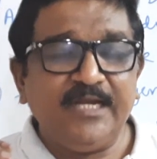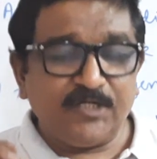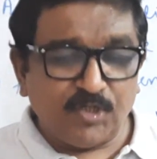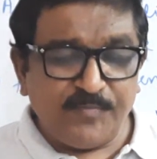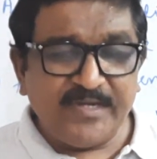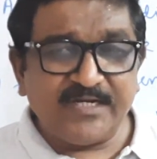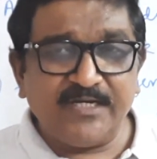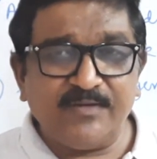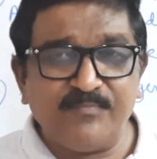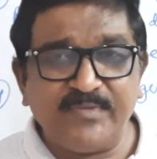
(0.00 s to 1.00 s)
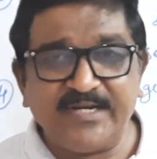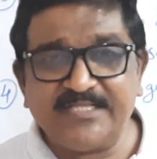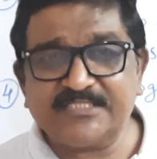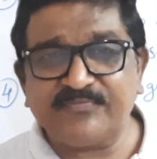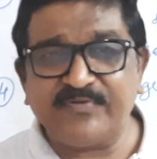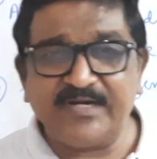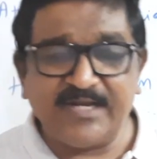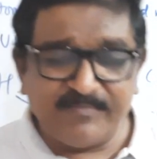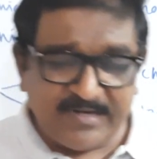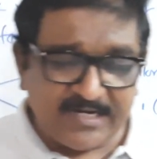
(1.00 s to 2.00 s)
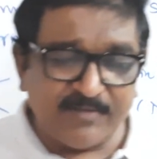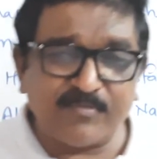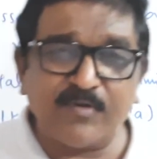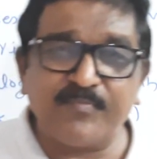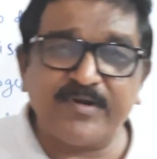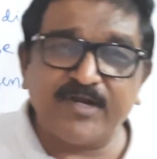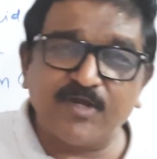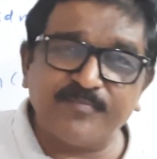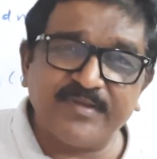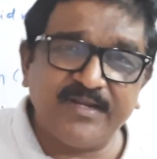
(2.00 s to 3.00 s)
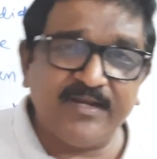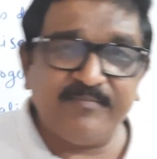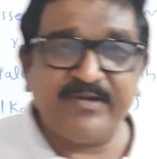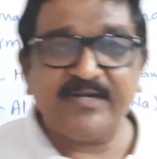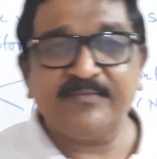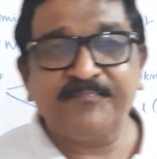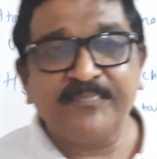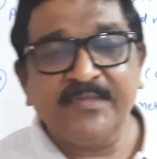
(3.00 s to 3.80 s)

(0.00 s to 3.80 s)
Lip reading: atomic number is a fundamental property of an element.